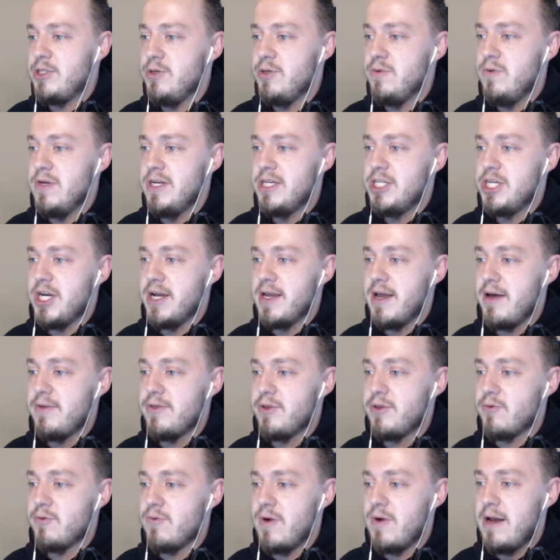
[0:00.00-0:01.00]
do want to check
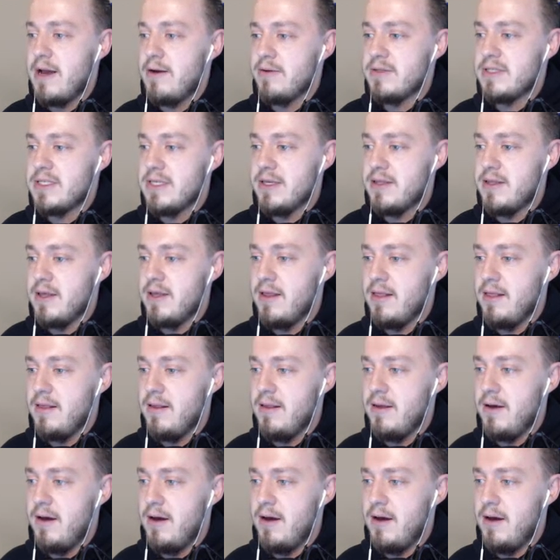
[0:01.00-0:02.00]
out the route to
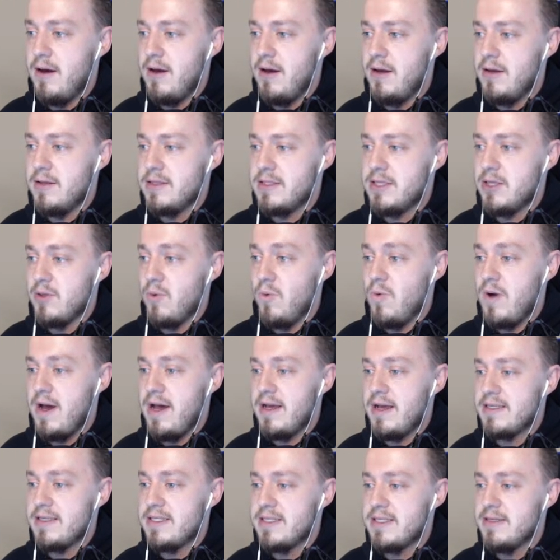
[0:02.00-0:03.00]
the
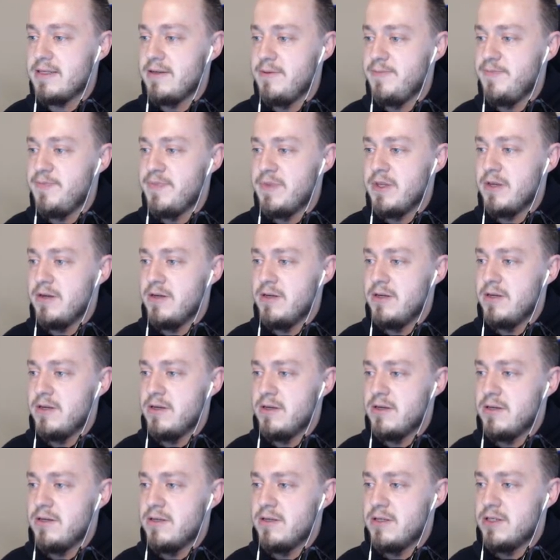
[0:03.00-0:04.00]
west.
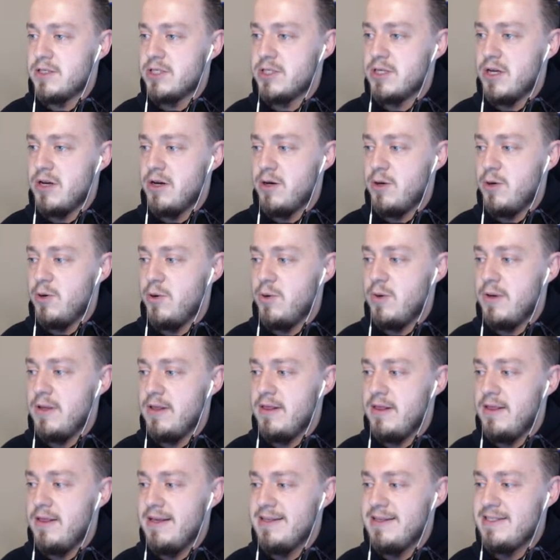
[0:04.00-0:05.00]
So
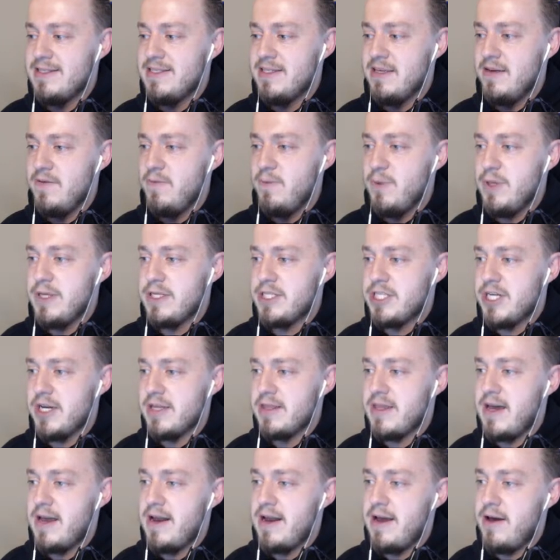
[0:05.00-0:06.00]
let's see if we can
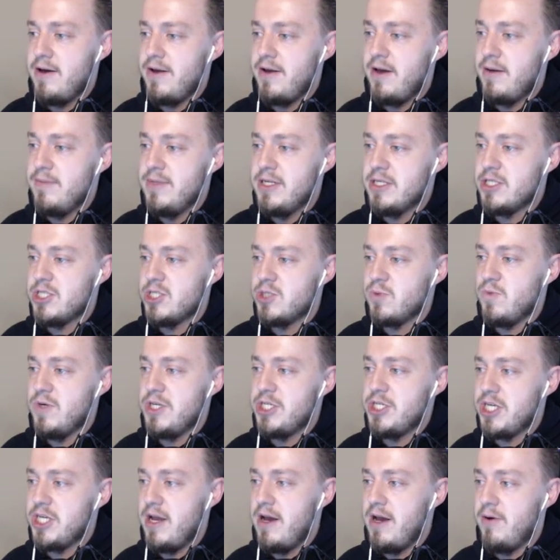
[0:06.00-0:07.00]
check that out. I'm going to
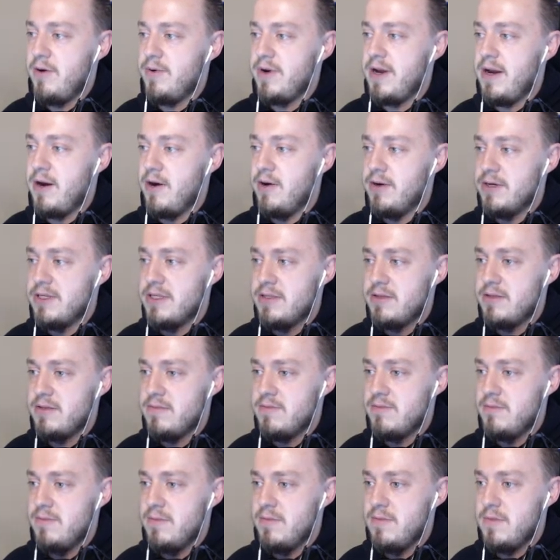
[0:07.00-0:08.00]
switch out our
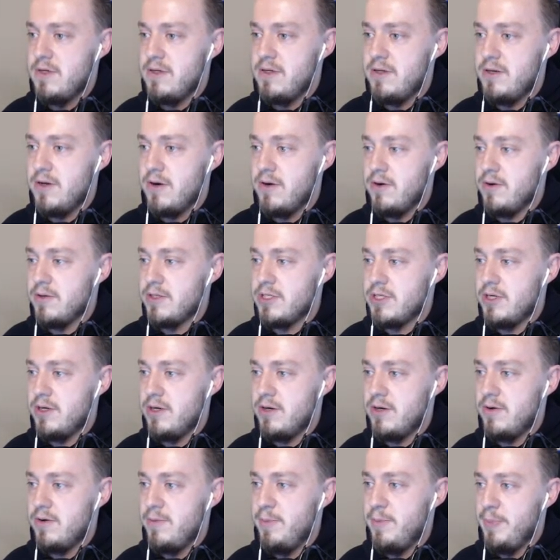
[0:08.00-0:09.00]

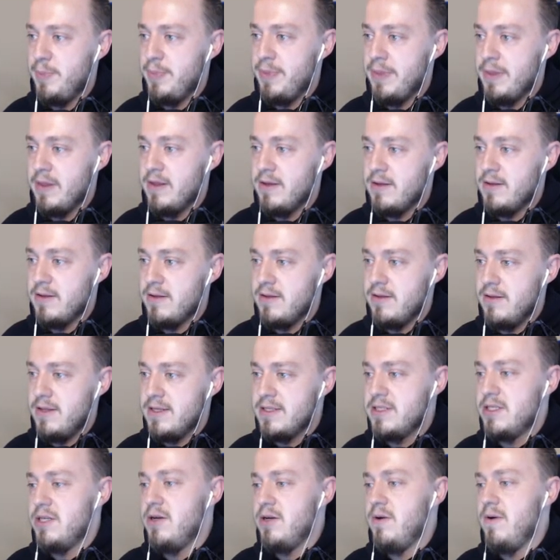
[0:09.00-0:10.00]
Naruto.
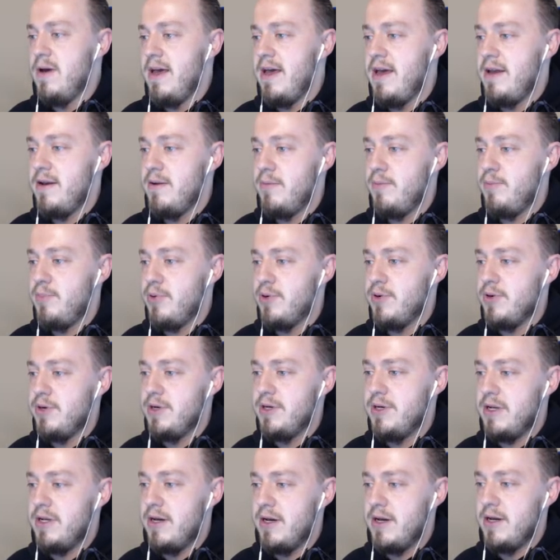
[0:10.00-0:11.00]
Let's go ahead and
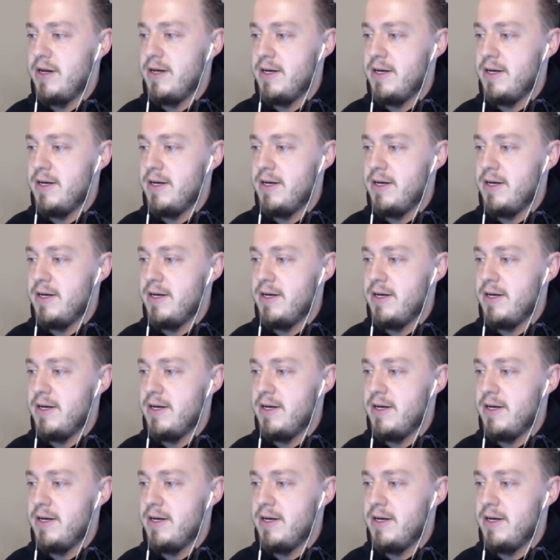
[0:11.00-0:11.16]
put